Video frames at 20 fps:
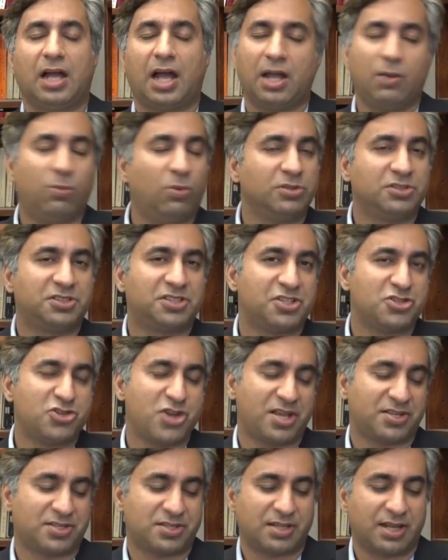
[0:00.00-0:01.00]
I won't
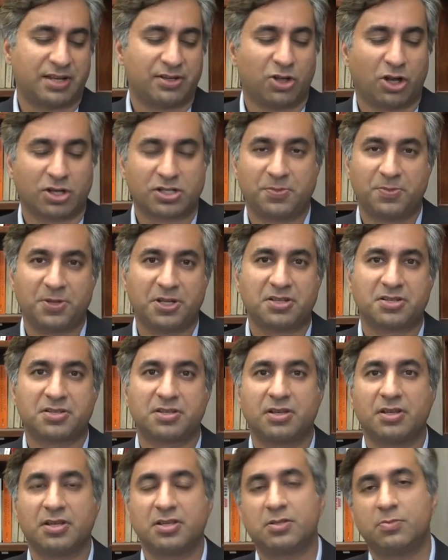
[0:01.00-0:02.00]
suggest that Dr.
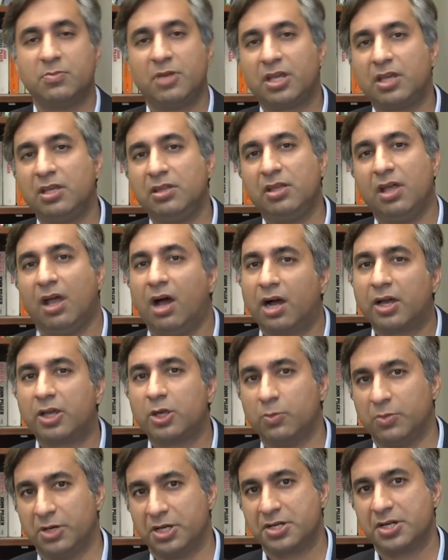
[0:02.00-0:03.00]
Peterson is making the
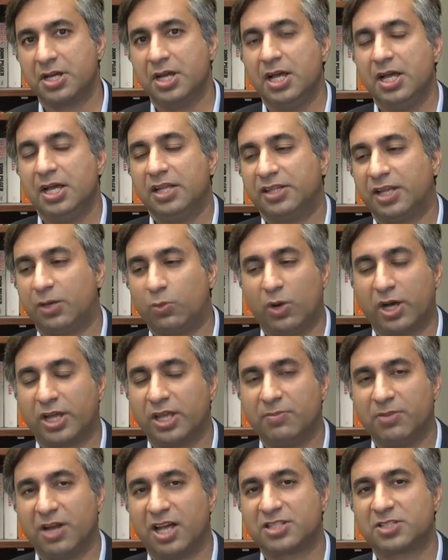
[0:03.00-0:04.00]
argument that
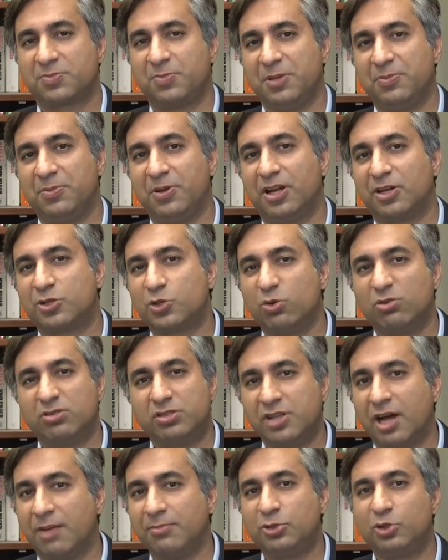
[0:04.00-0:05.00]
working class people are too
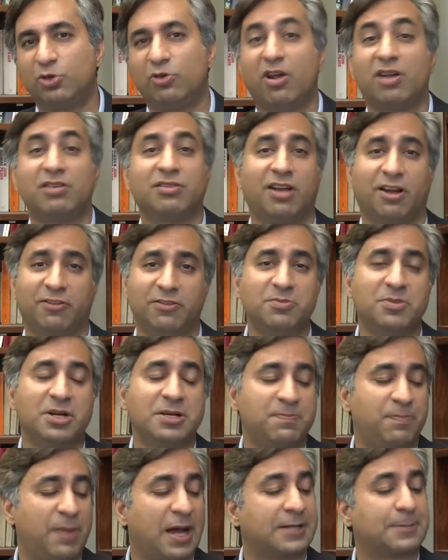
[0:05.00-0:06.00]
dumb to run
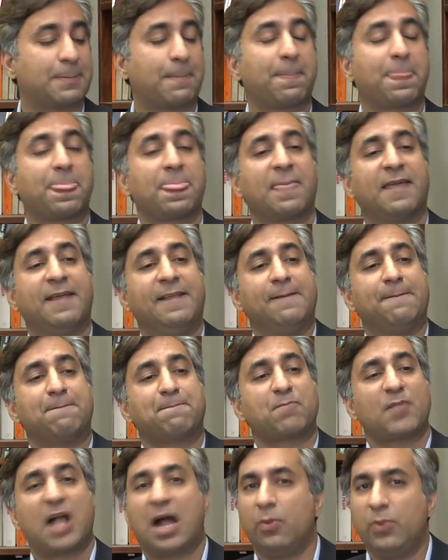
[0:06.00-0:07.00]
government, but
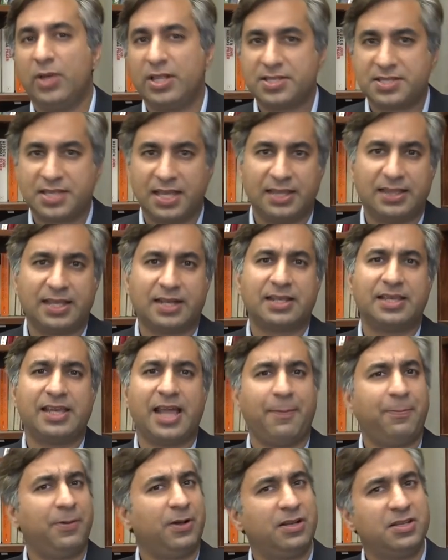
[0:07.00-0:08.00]
I will say that
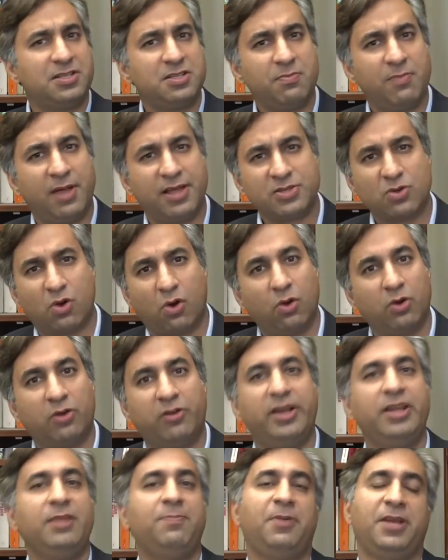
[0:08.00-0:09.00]
capitalism has
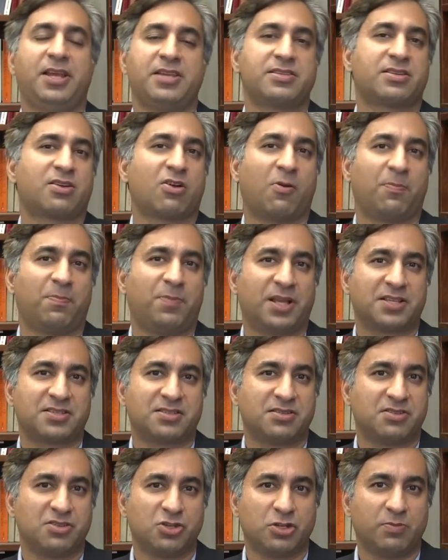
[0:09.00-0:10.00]
already placed
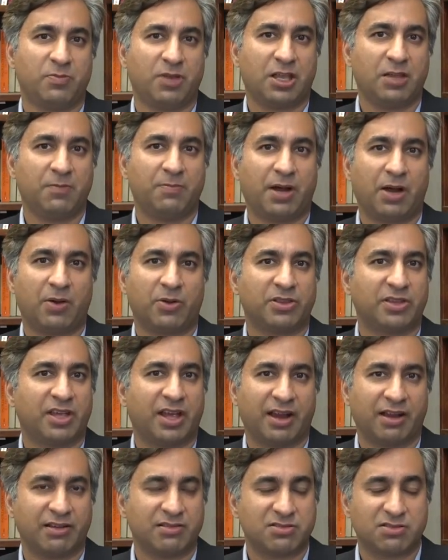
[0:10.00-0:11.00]
complex decision-making power in the
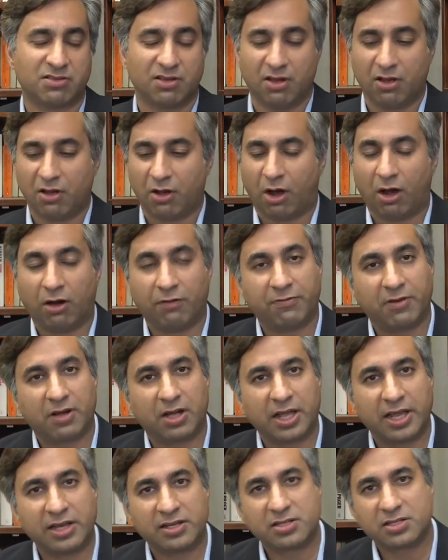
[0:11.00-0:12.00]
hands of
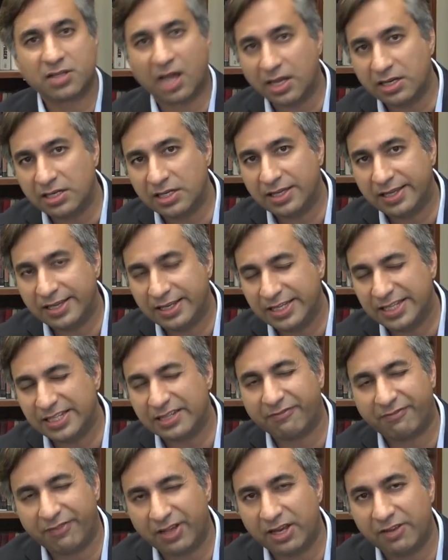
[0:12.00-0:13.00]
a tiny
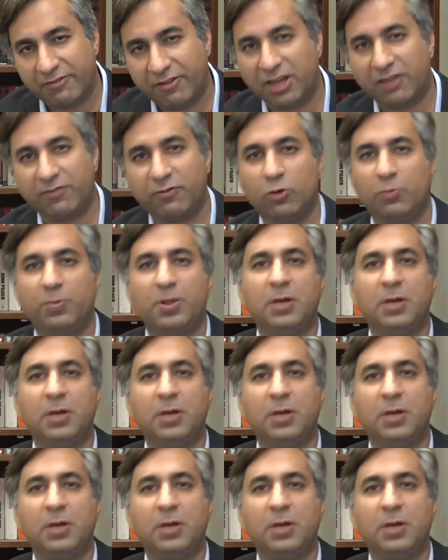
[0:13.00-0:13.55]
elite, very, very few